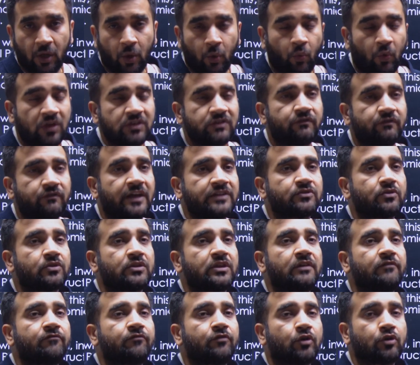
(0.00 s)
was
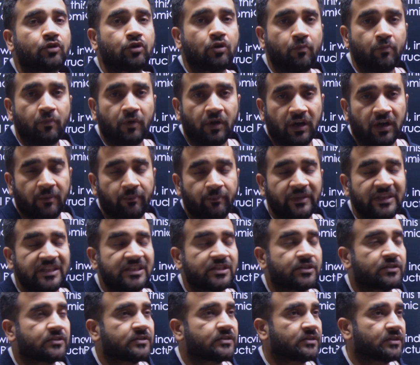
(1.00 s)
Vasudev Kutumbakam,
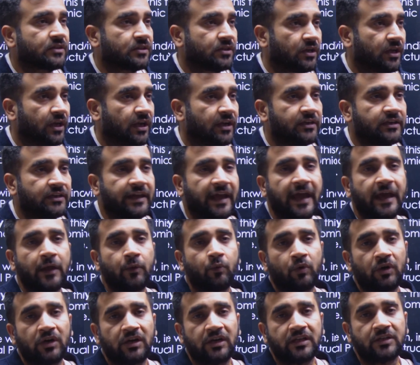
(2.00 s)
means the entire
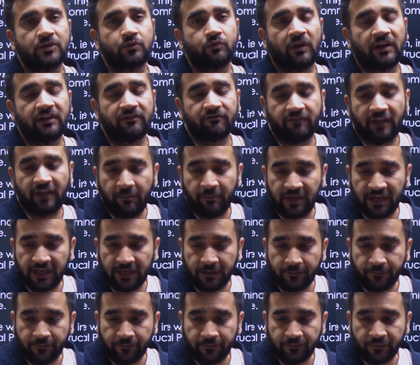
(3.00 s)
world is one family.